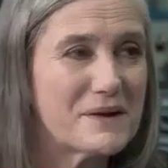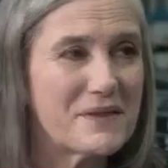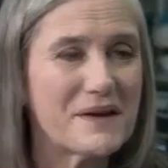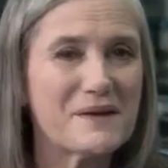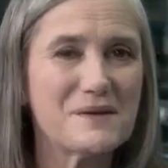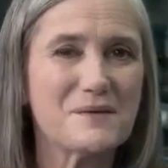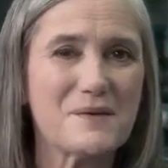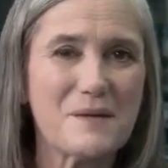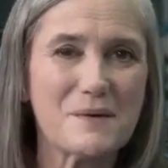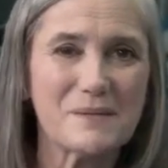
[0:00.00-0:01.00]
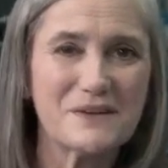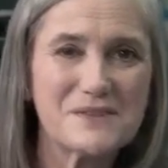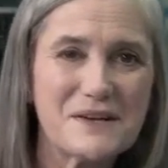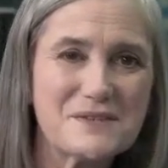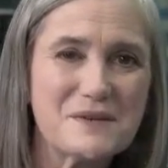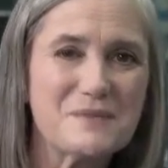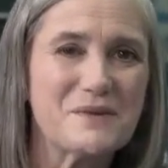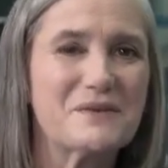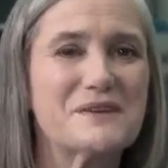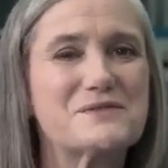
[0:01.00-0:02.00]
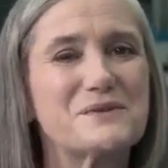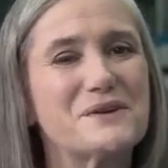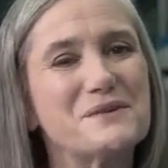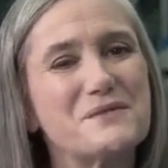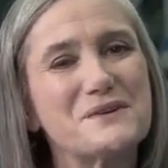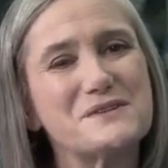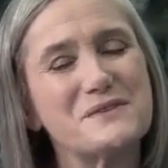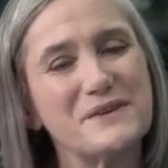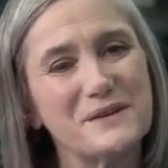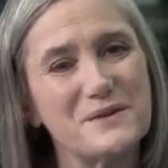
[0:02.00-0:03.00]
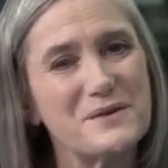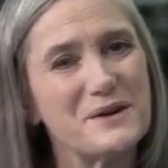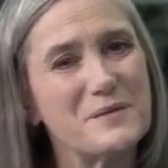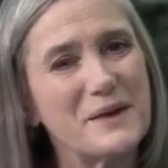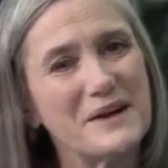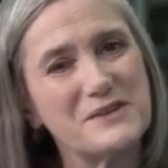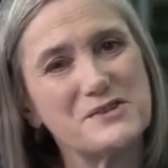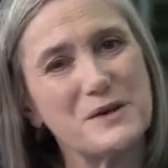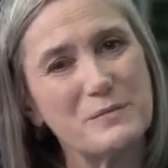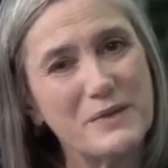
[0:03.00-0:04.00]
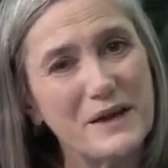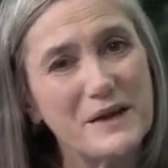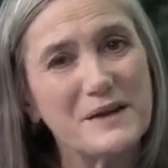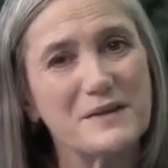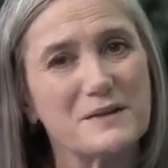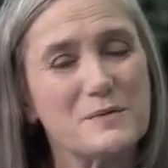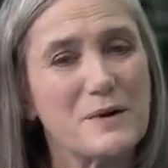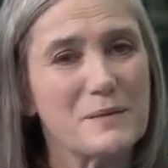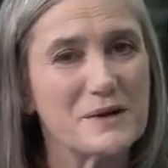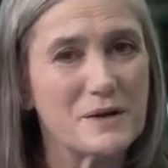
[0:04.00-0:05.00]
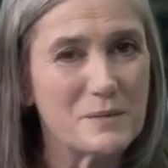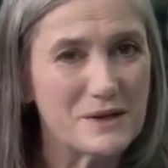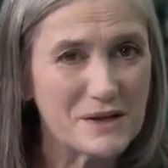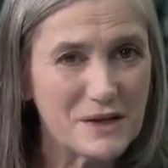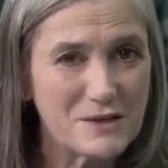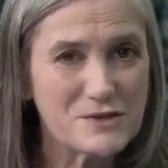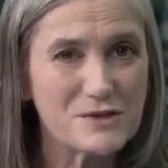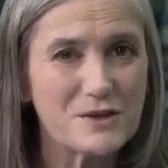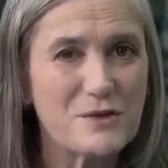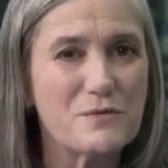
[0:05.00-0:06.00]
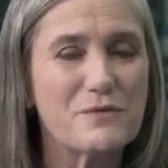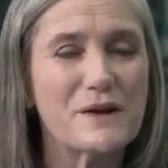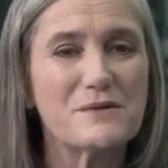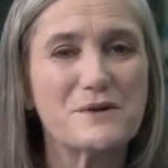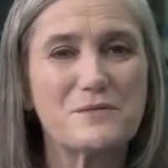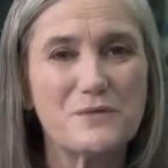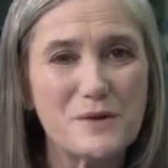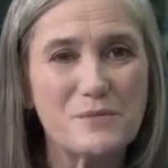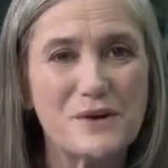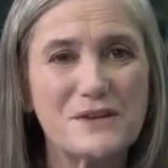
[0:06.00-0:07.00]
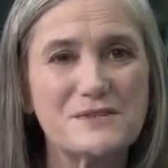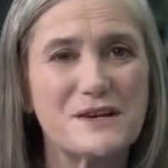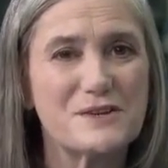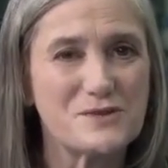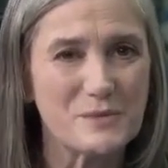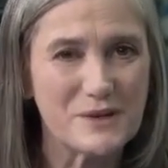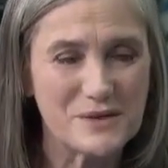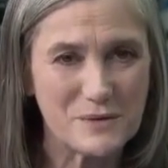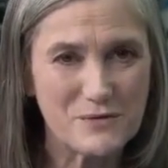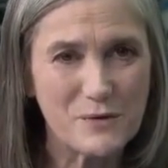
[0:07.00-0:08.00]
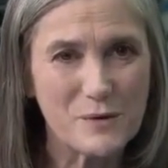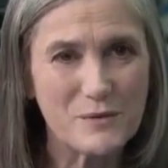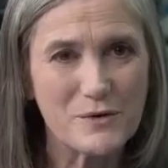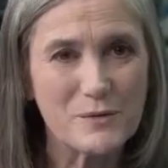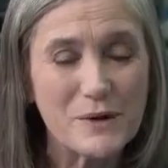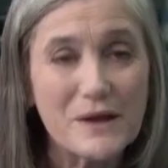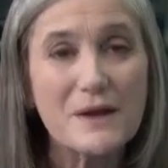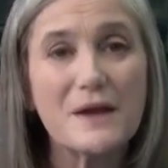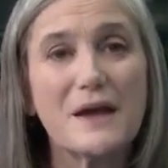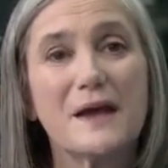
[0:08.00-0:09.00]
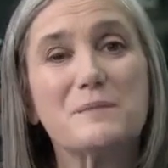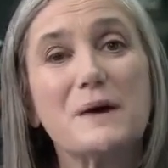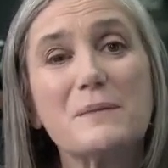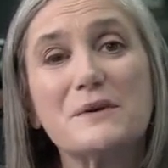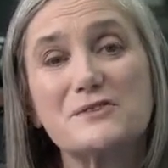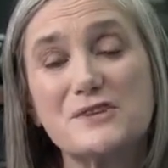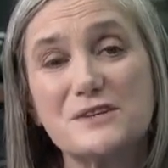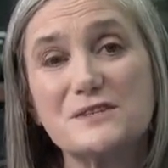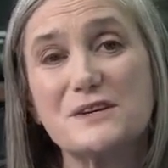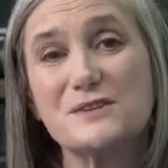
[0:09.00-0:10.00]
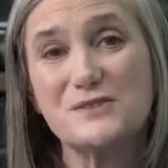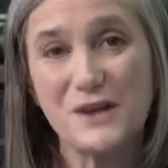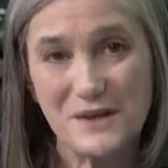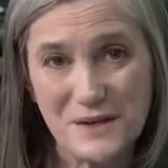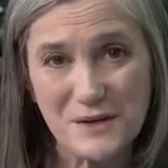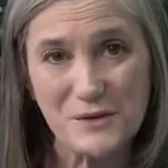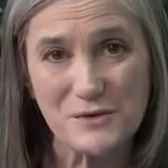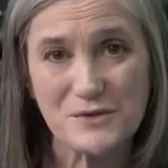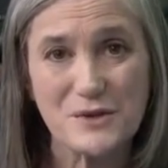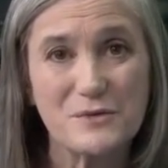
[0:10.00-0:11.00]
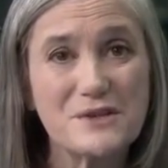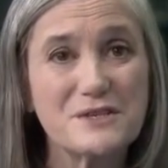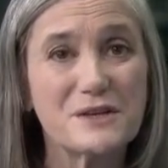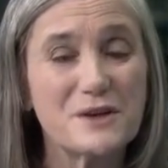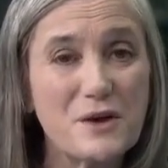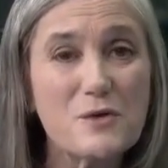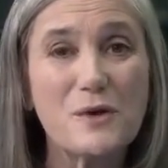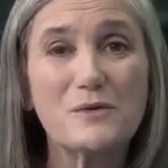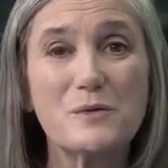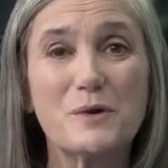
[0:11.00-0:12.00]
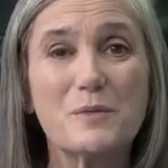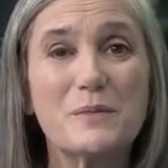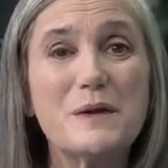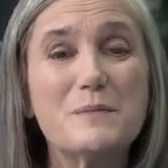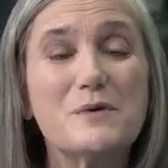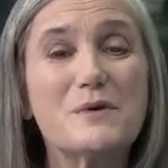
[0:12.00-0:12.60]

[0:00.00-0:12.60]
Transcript: to thank you, Robert McChesney, professor at University of Illinois Urbana-Champaign in the Department of Communication, co-founded Free Press, National Media Reform Group. And Bob McChesney and John Nichols recently co-wrote the book People